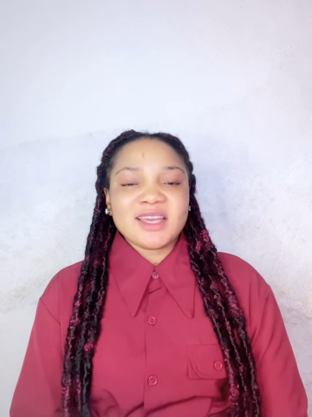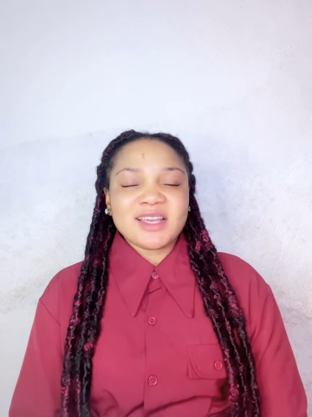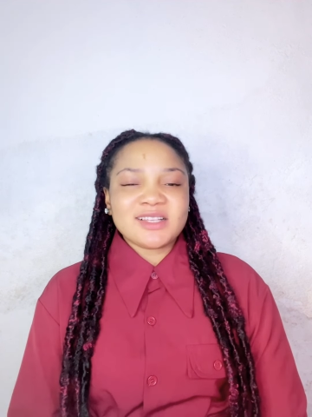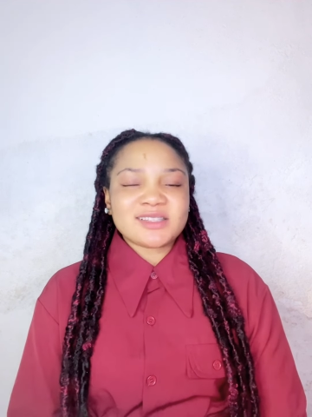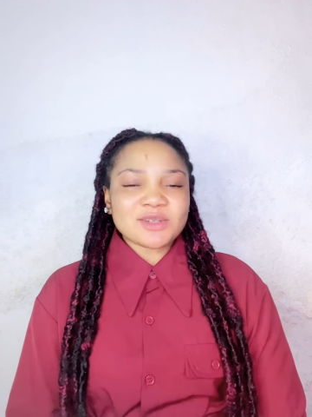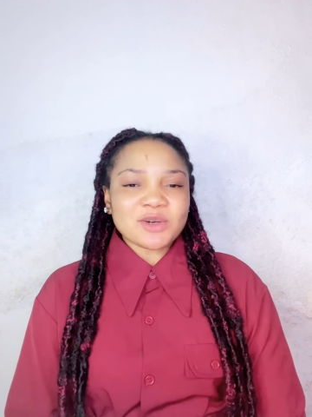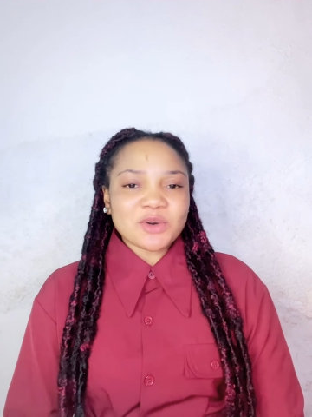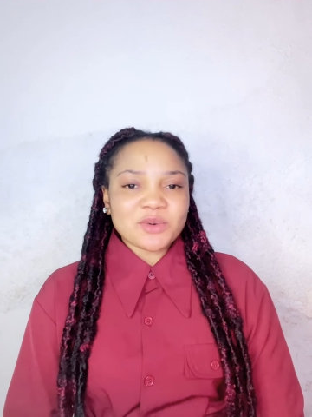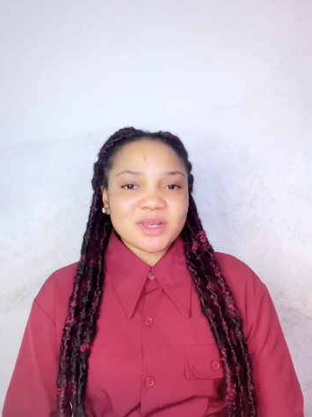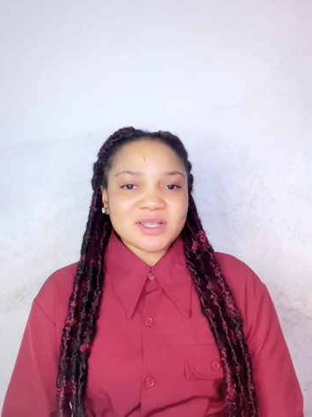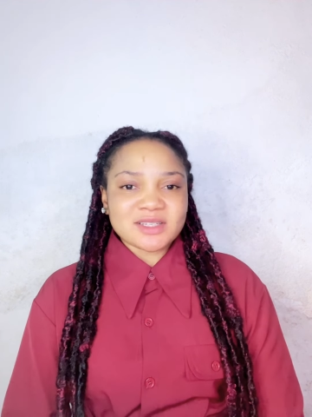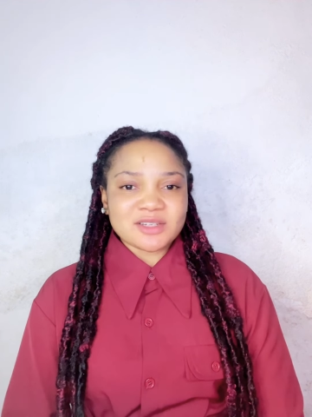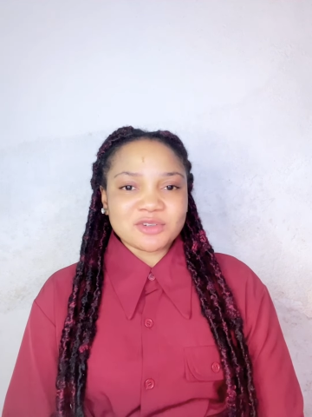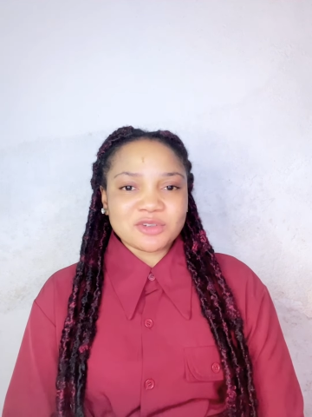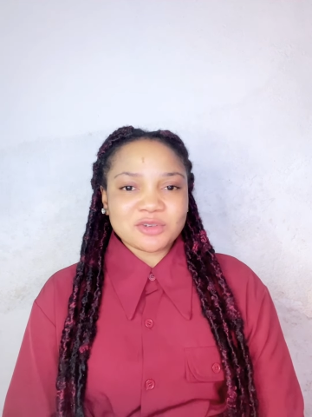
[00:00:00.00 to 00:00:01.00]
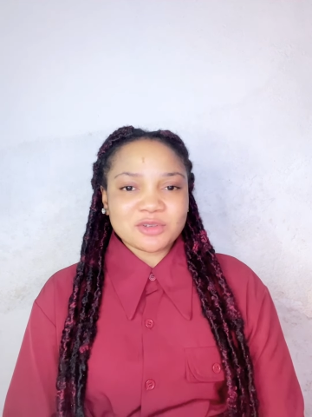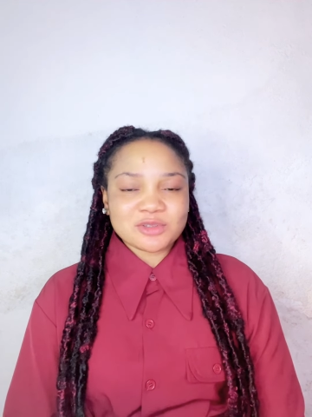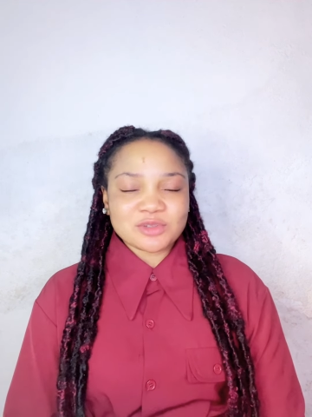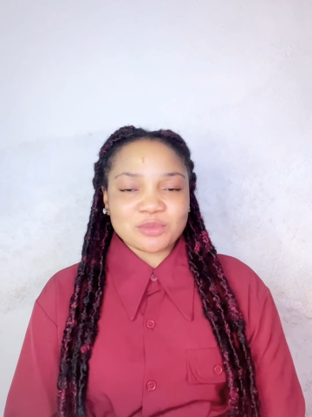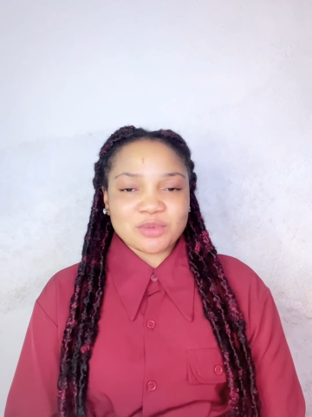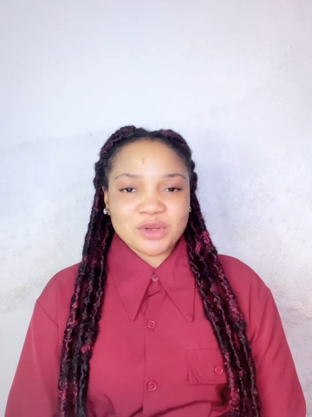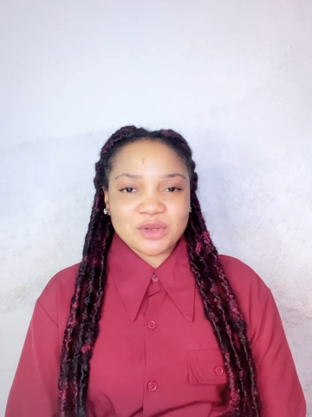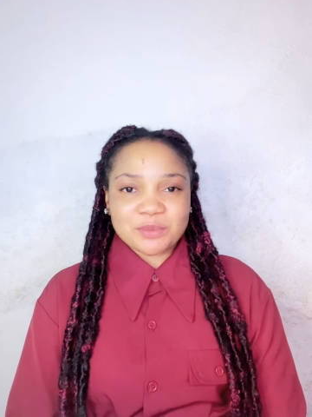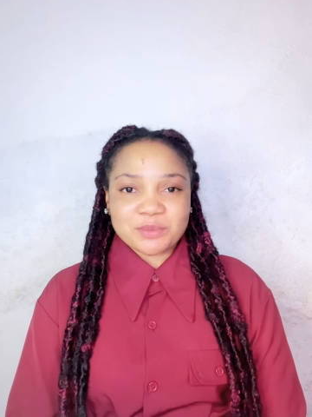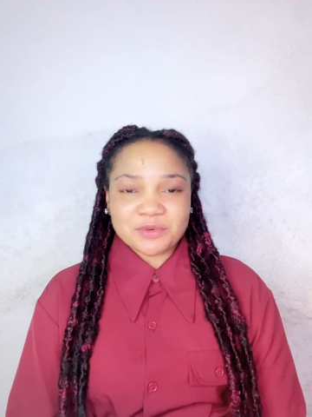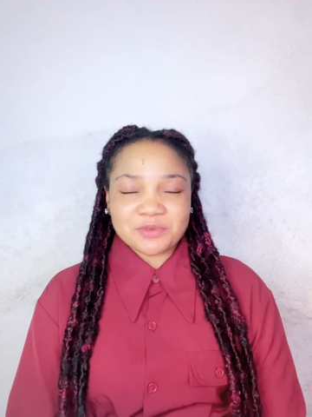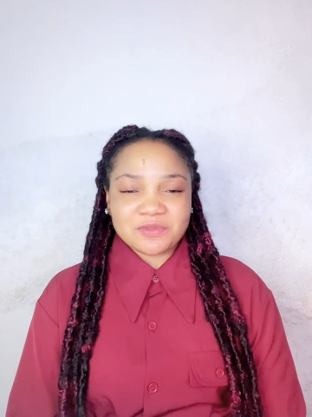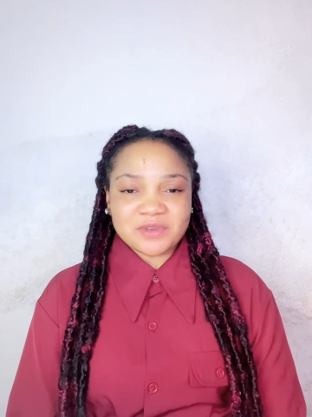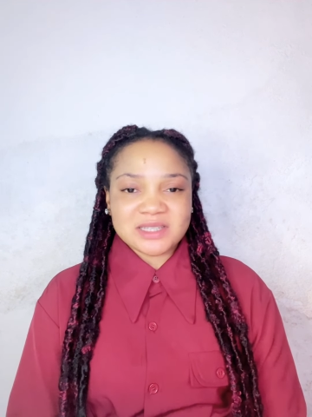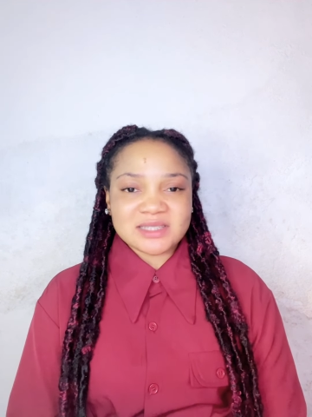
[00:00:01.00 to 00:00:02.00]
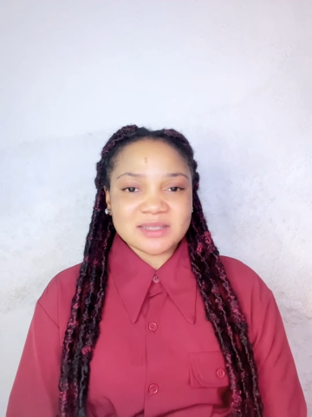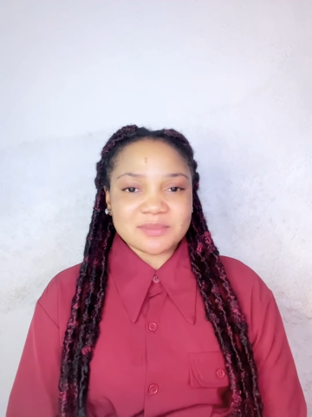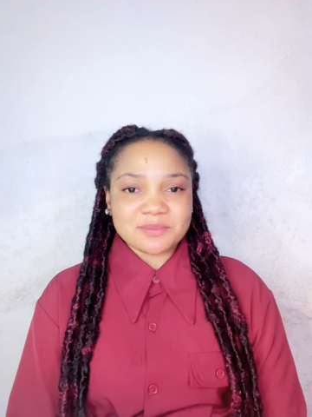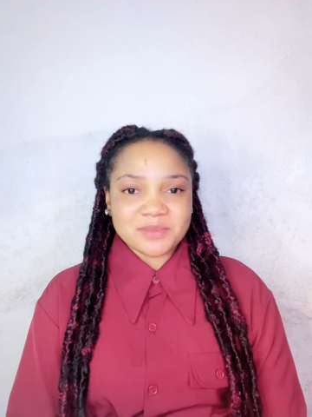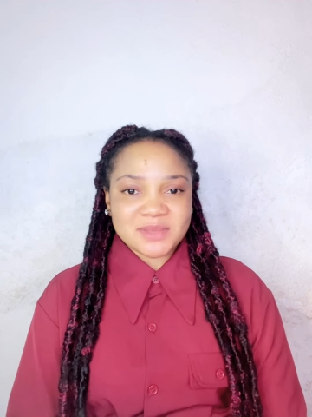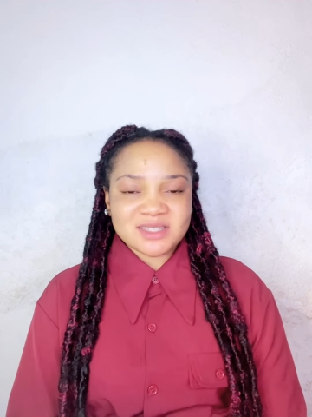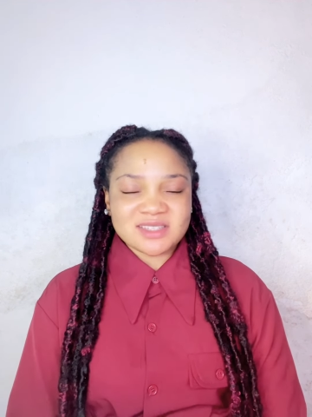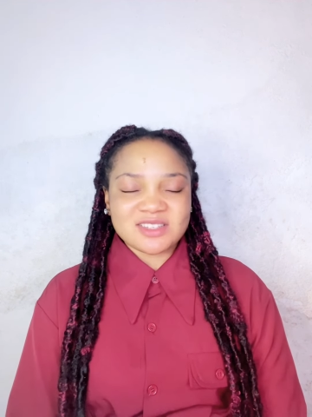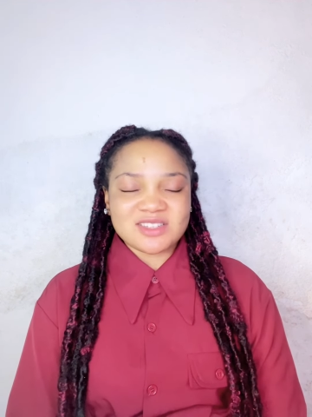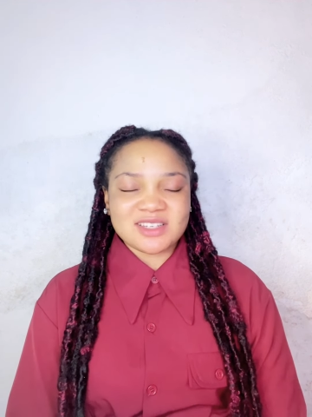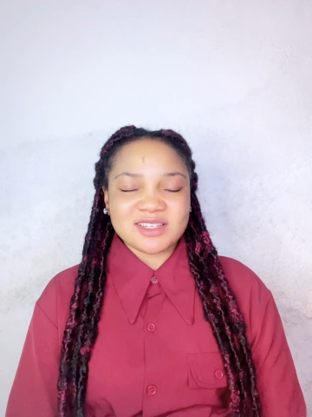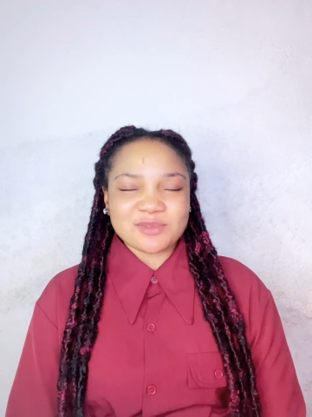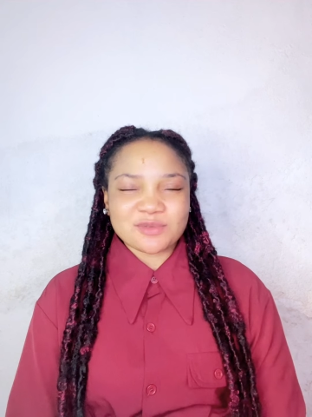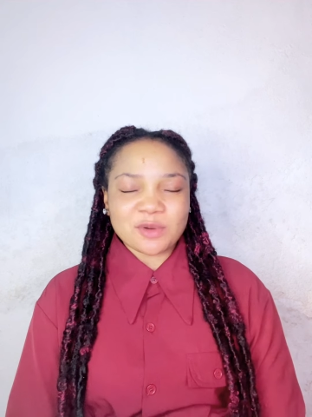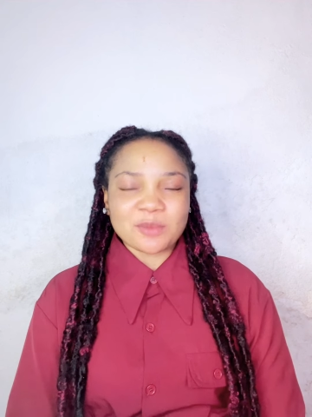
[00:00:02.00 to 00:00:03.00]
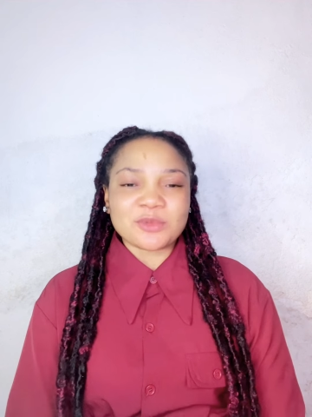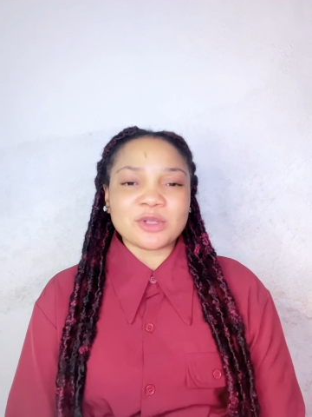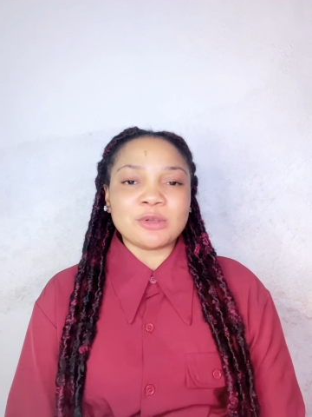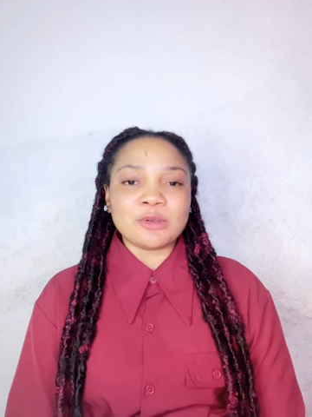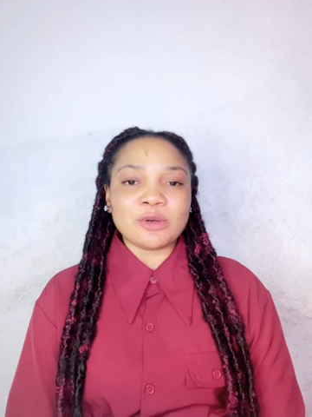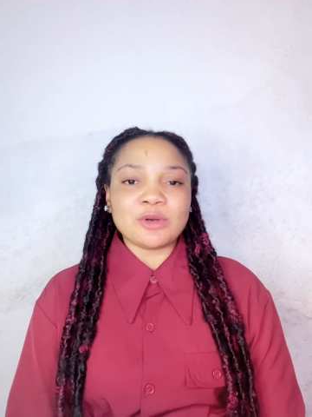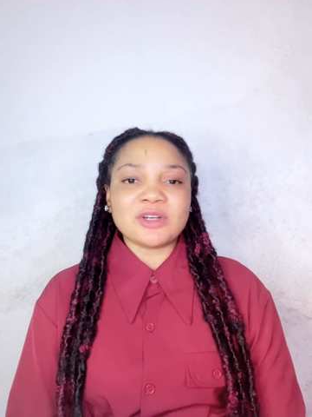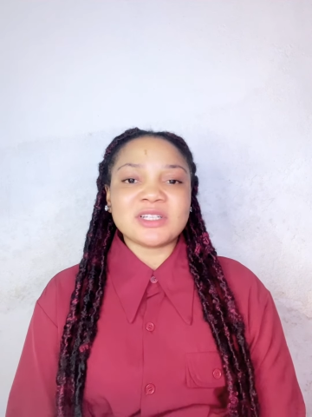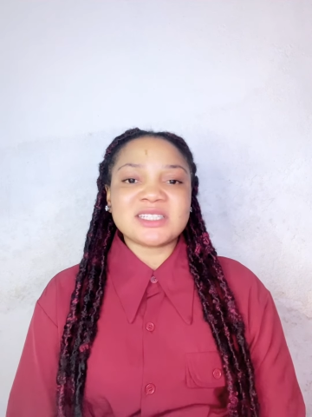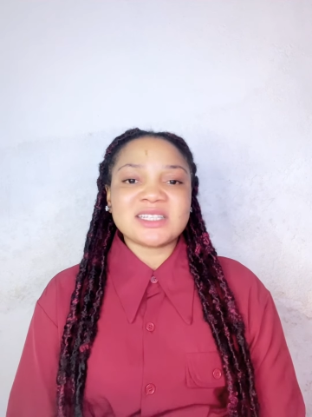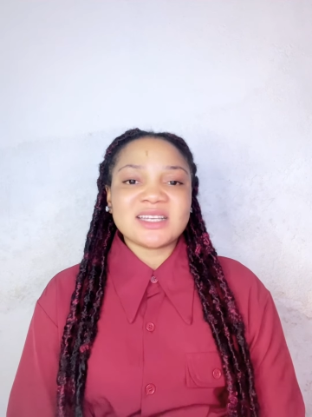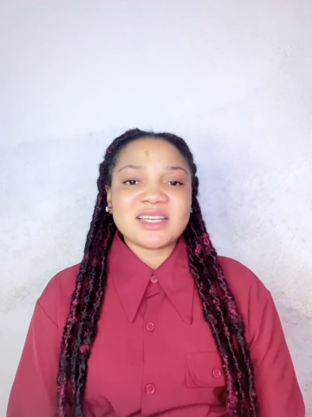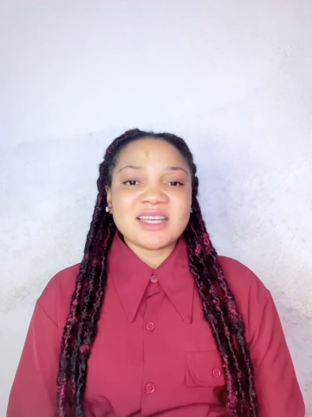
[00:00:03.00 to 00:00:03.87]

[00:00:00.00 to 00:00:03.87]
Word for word: It's always an honor to bring you prophetic messages from the Lord